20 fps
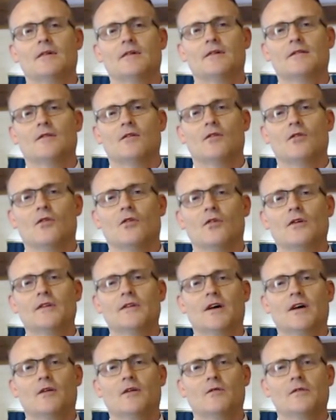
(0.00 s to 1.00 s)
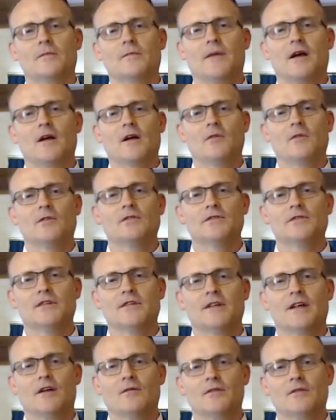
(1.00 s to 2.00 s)
the Lord dealt with parables, He
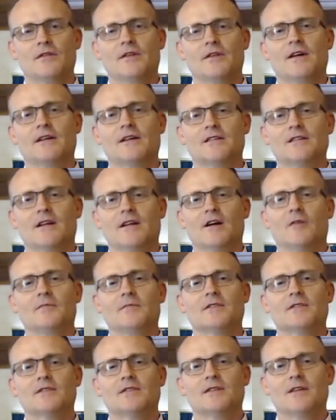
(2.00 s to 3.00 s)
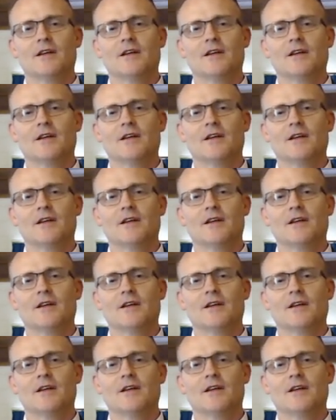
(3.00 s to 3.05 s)
dealt with things that helped us